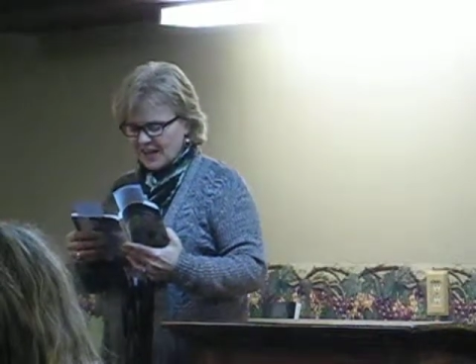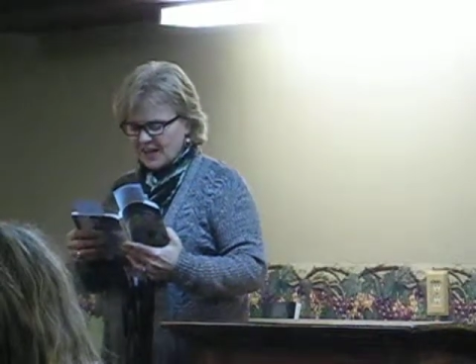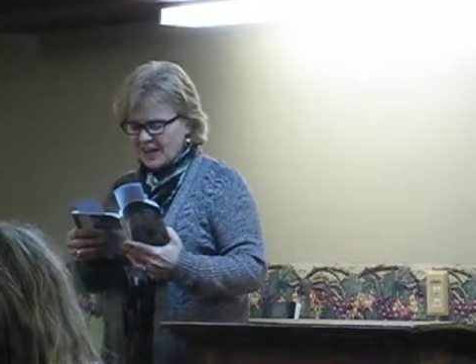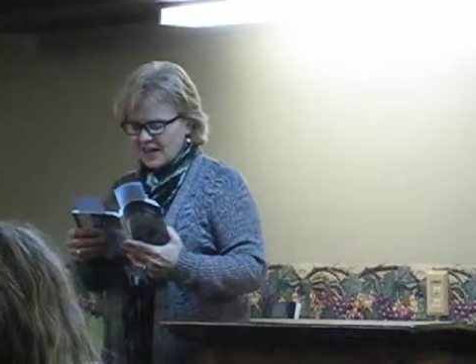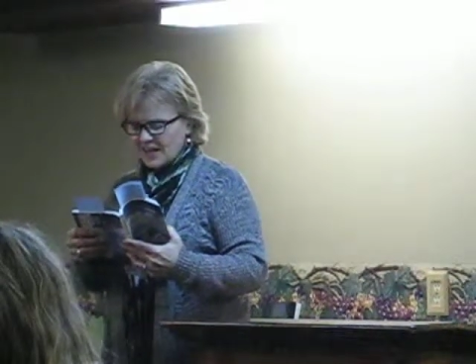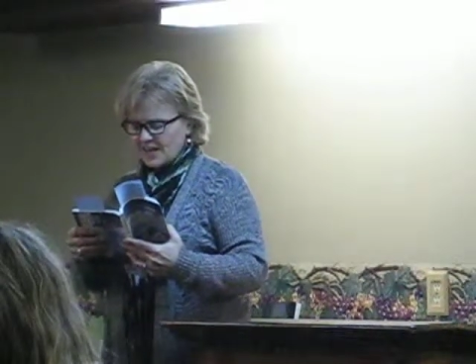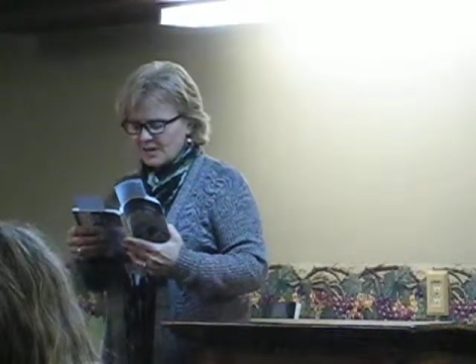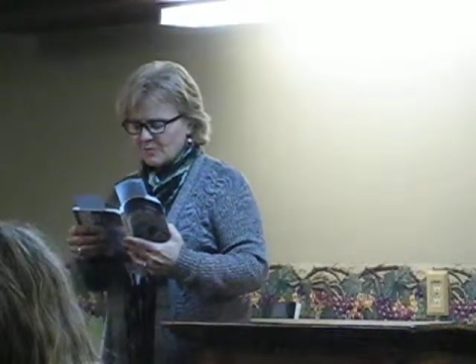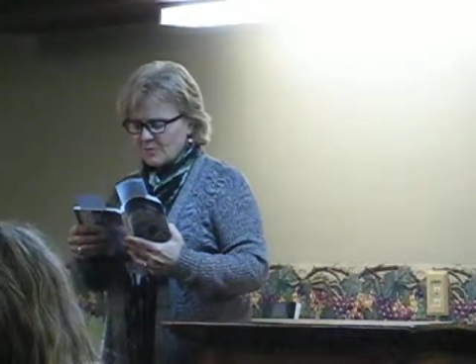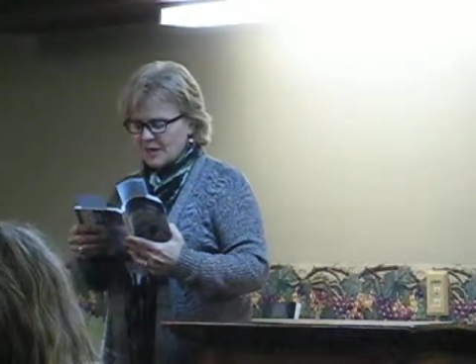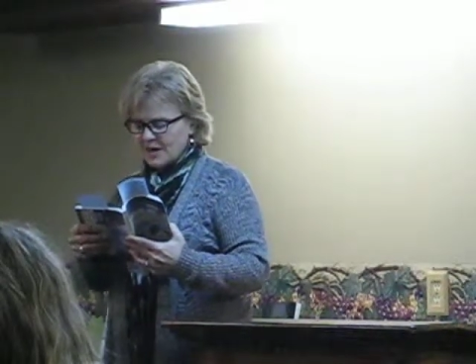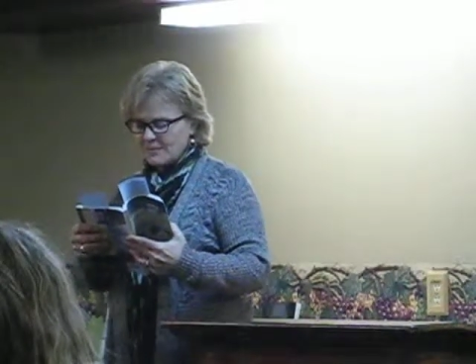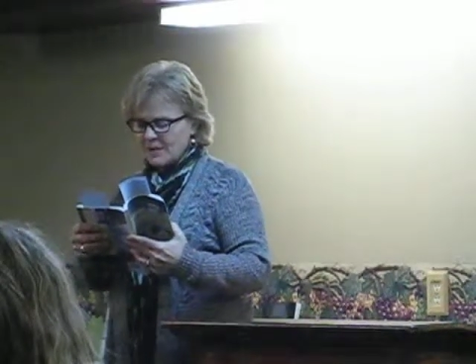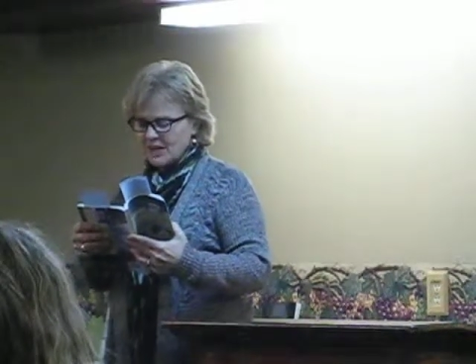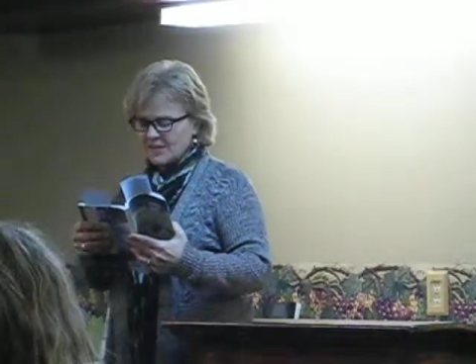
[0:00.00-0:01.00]
and I didn't
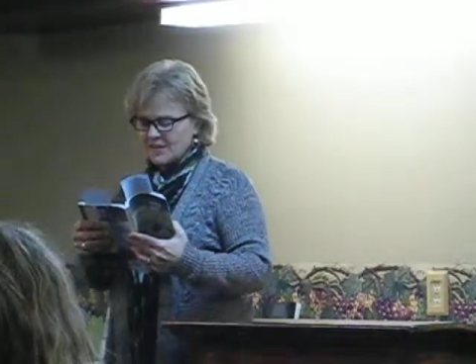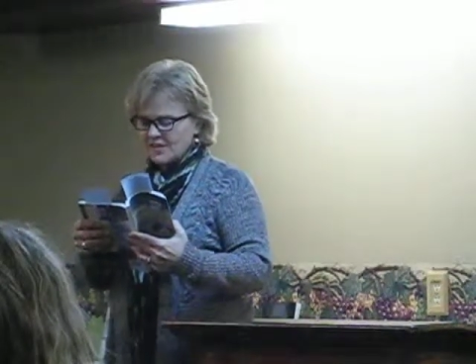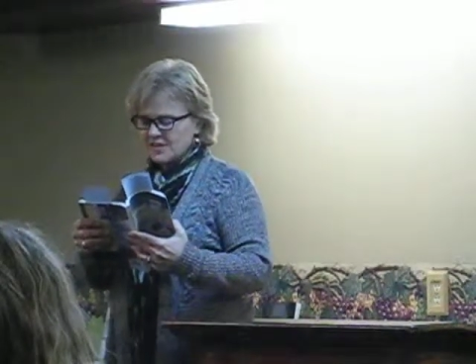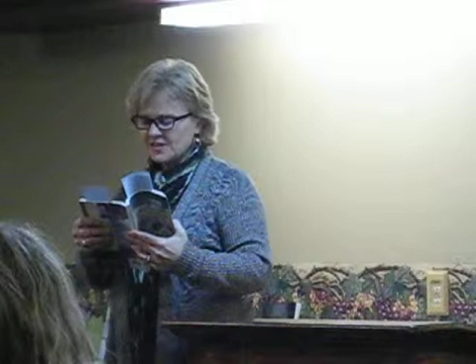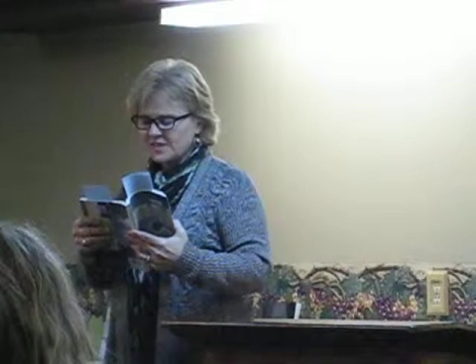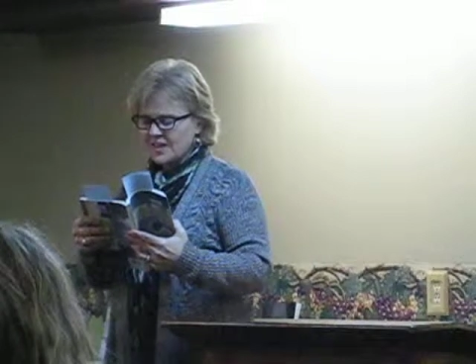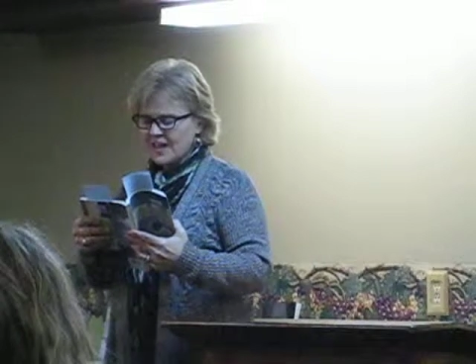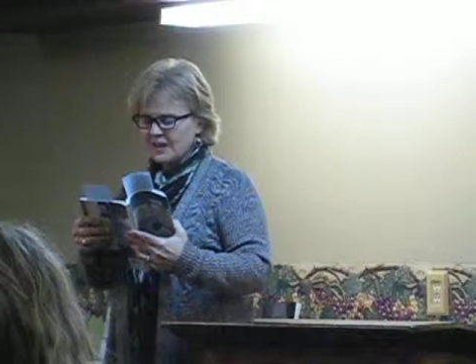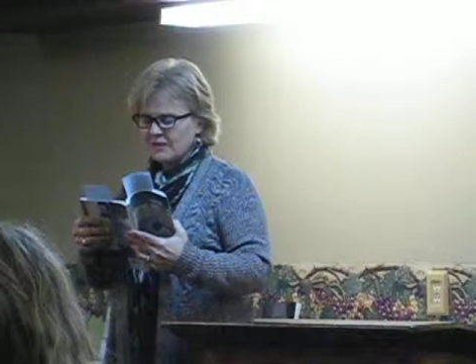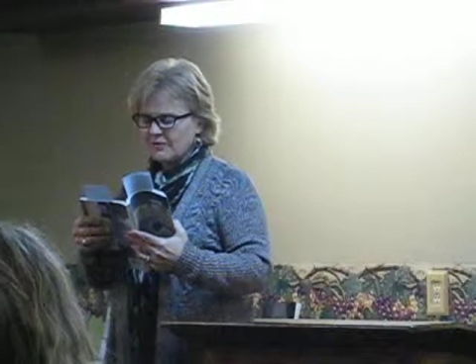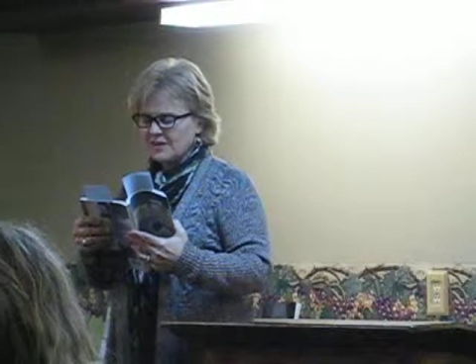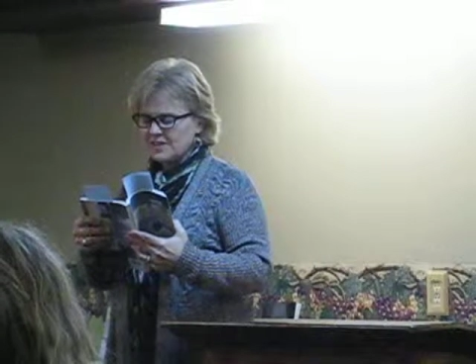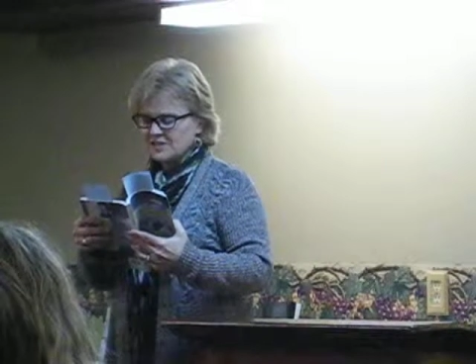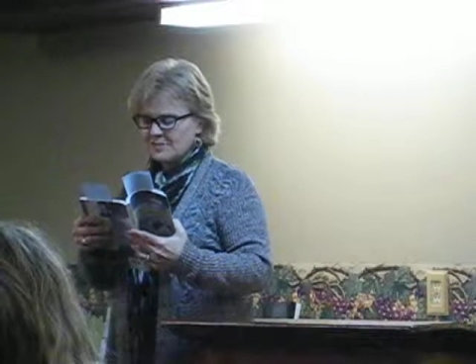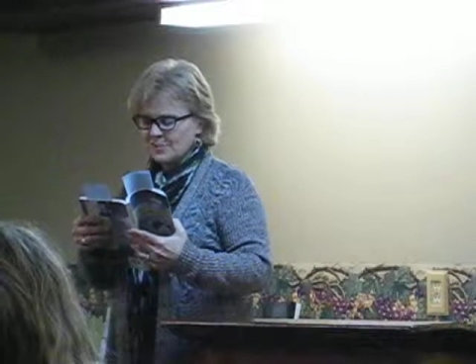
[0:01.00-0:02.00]
mind making the
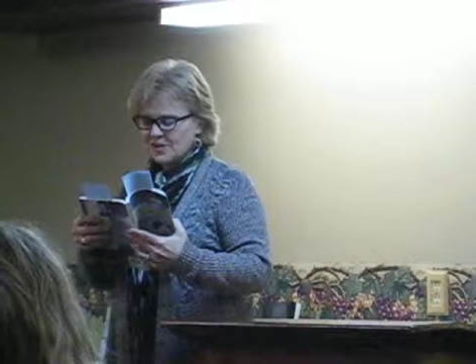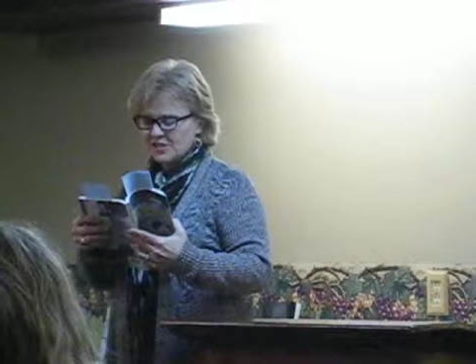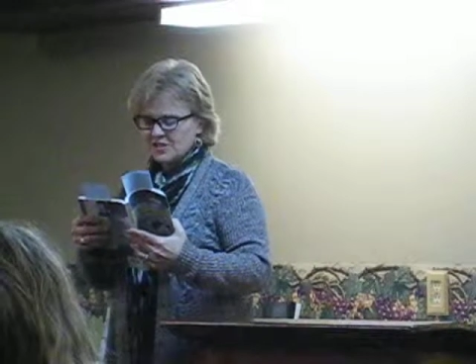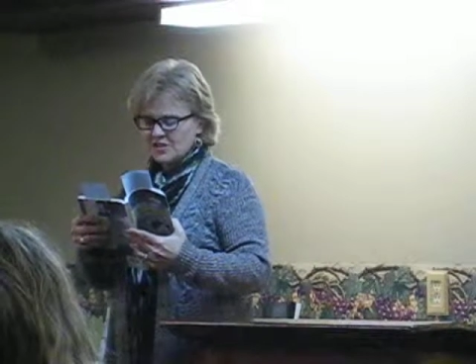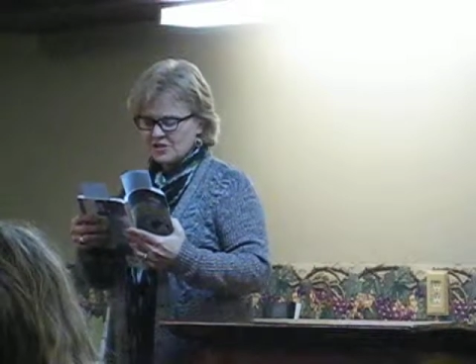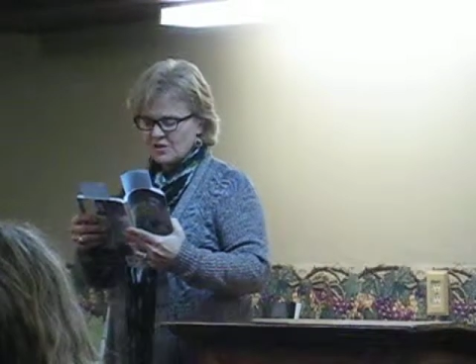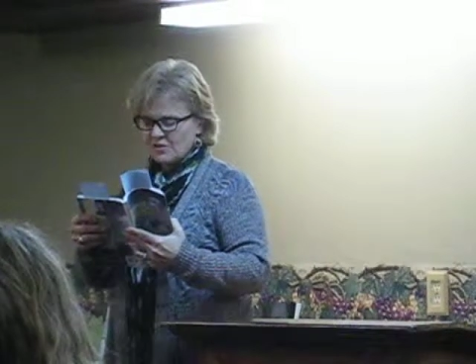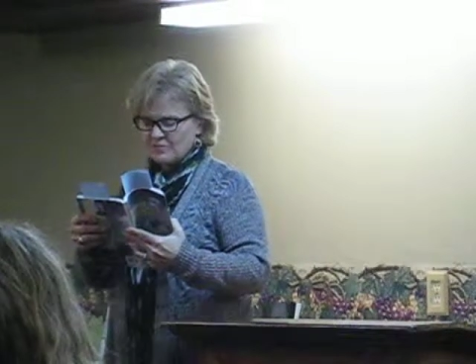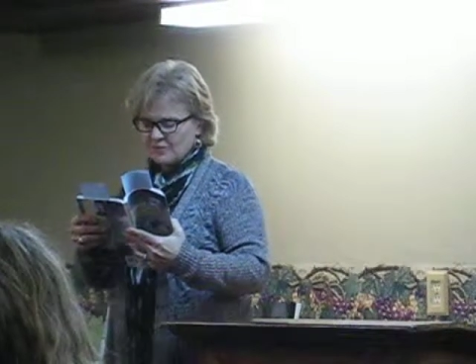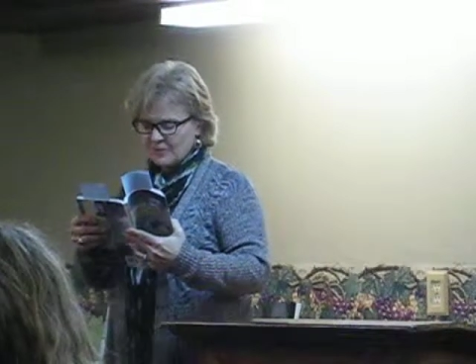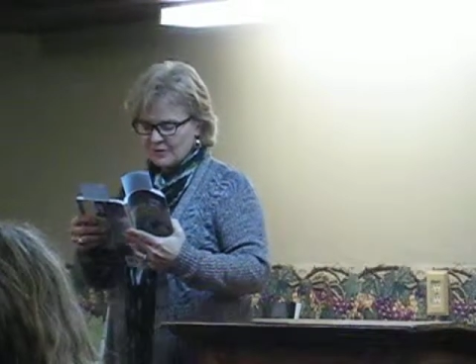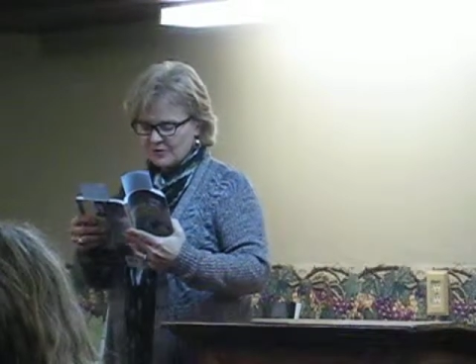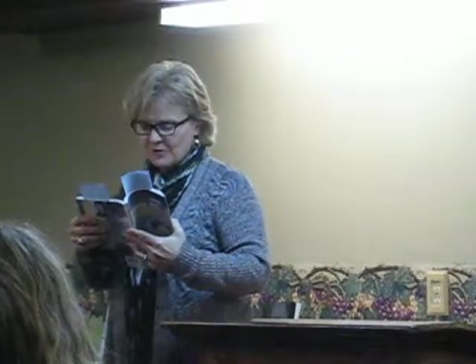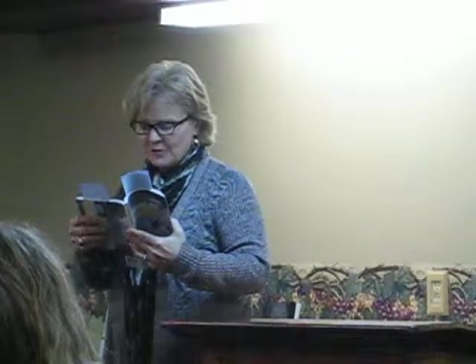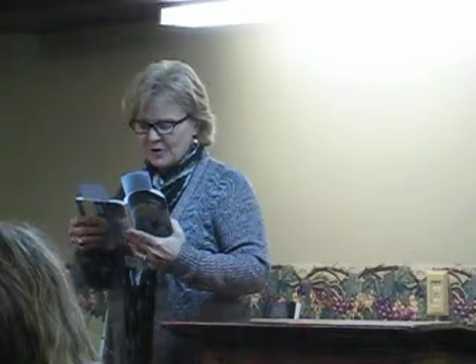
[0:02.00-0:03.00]
sacrifice of being stoned for
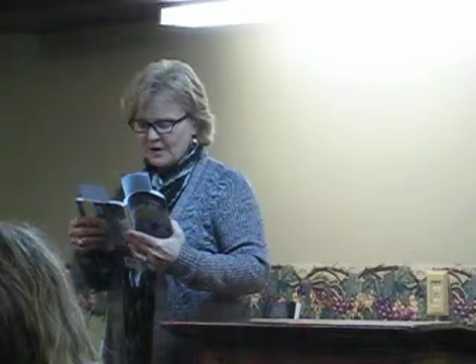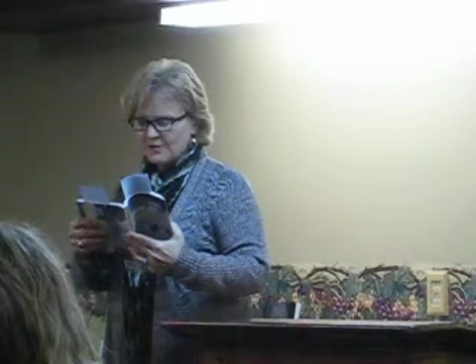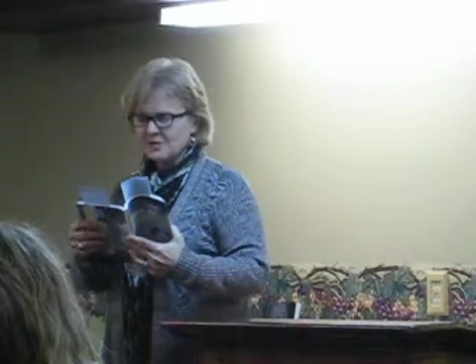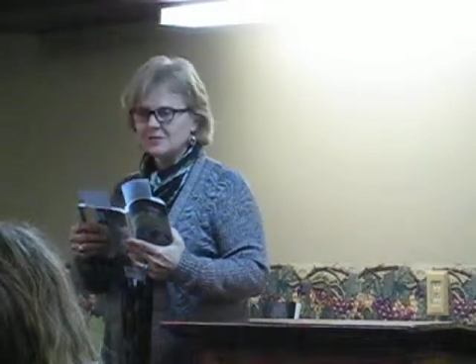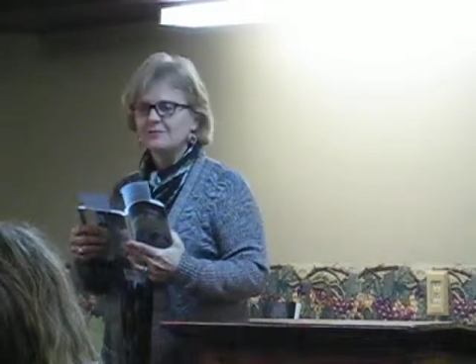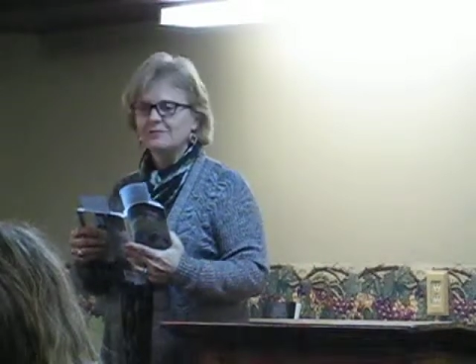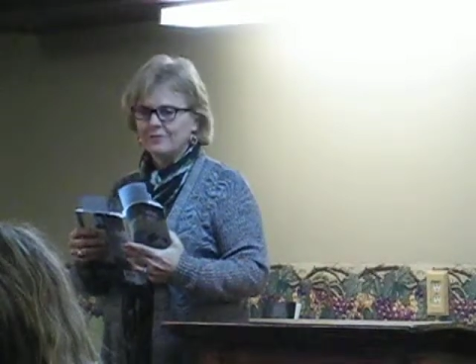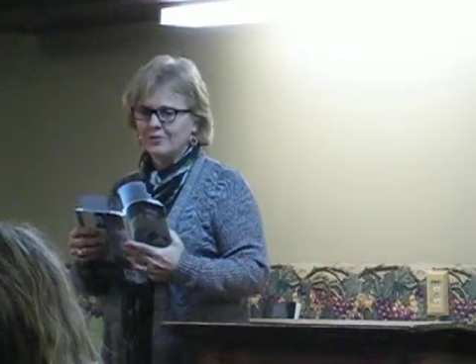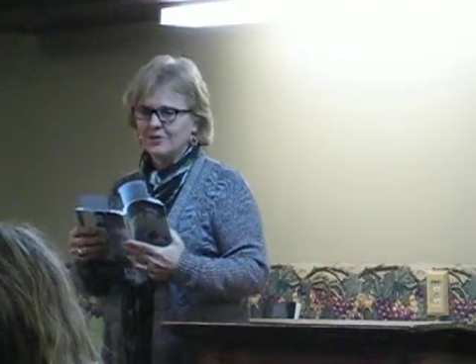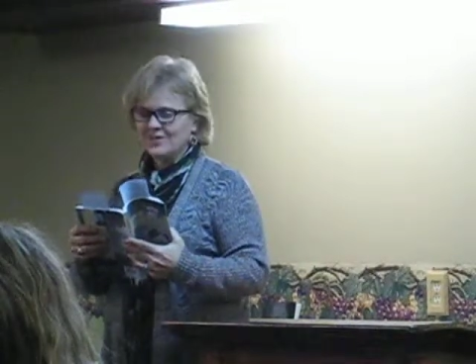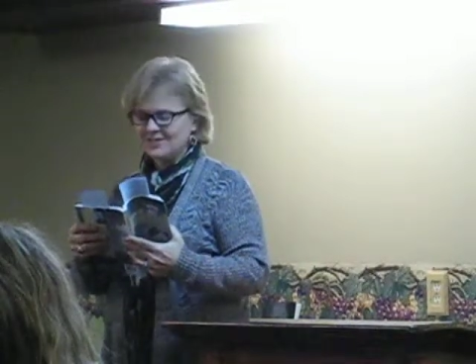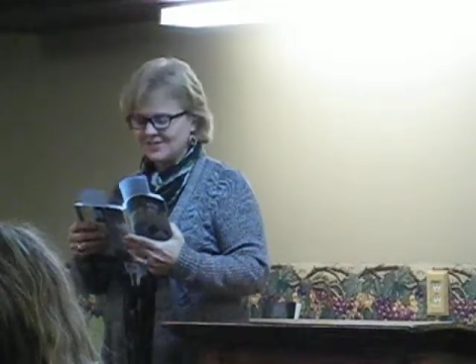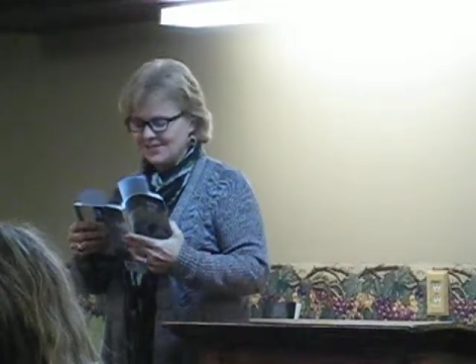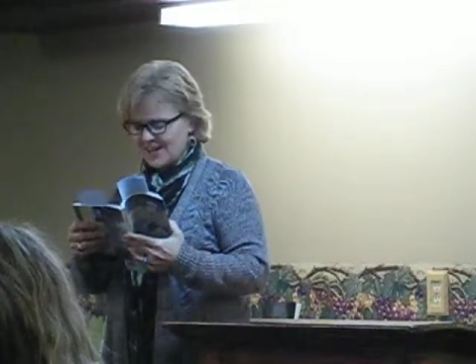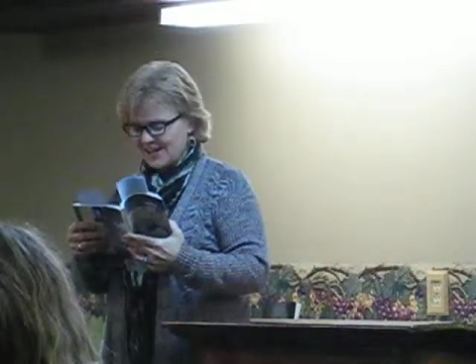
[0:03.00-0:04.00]
a few hours for
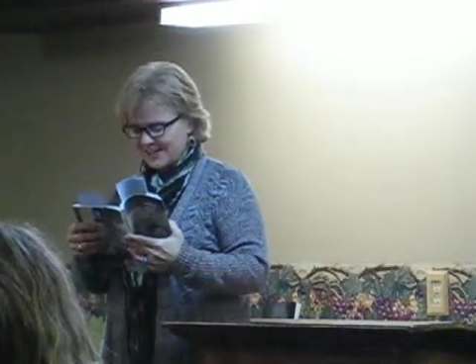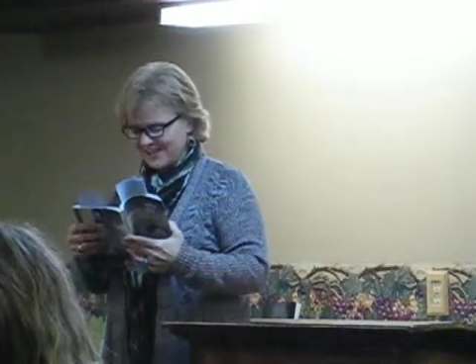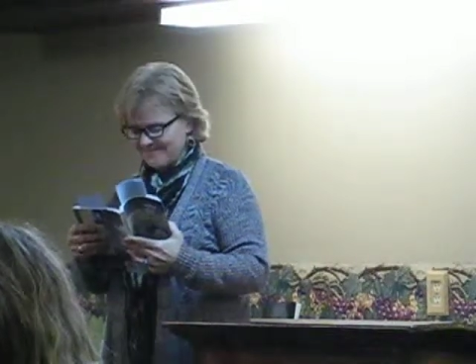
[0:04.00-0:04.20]
his sake.